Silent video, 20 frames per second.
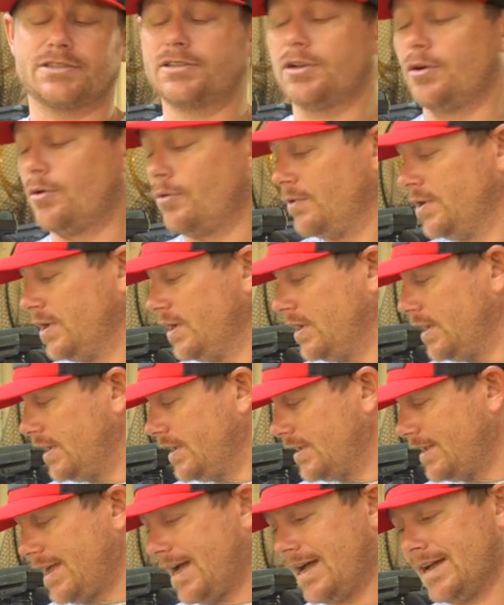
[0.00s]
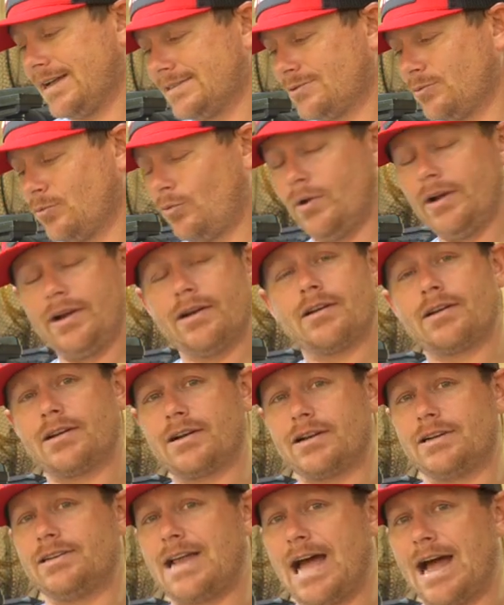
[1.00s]
So guys, we're
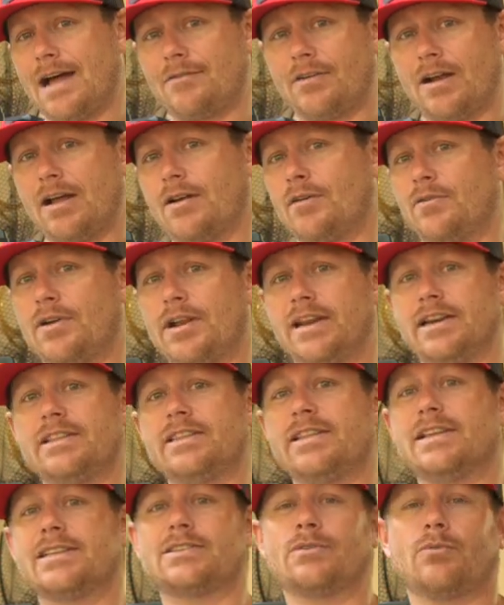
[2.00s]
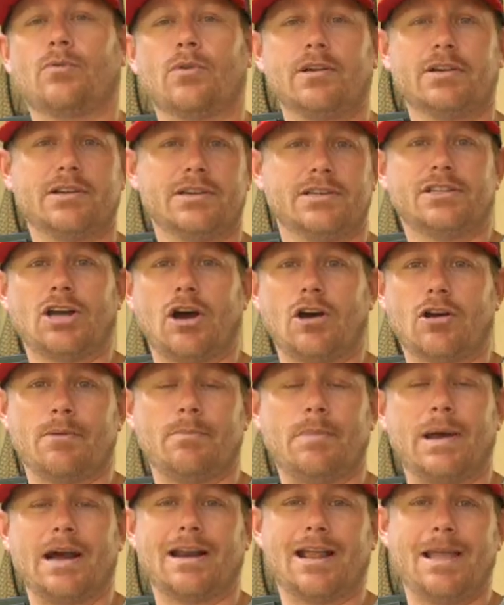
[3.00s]
going to dive right on into this, and we're going to talk
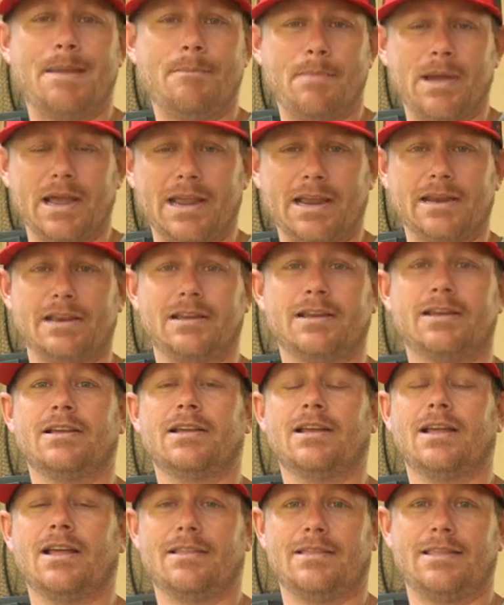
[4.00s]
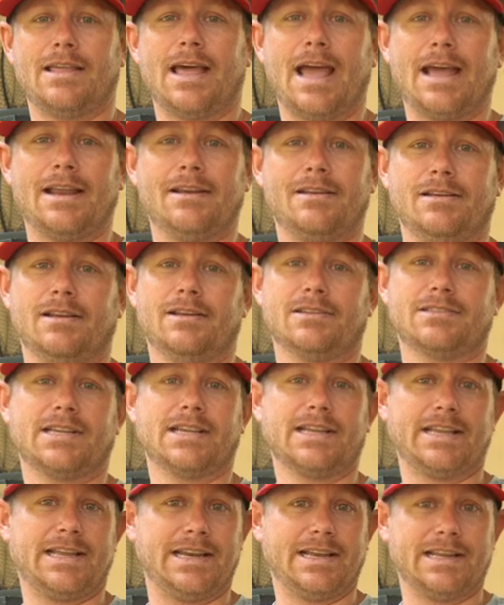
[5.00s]
about a bait that
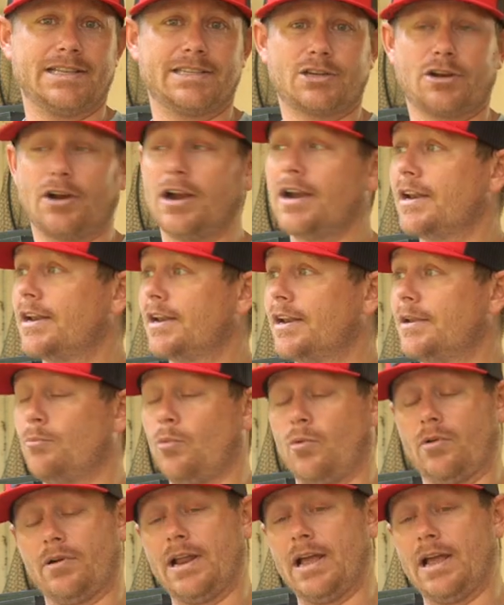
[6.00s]
doesn't get its credit anymore.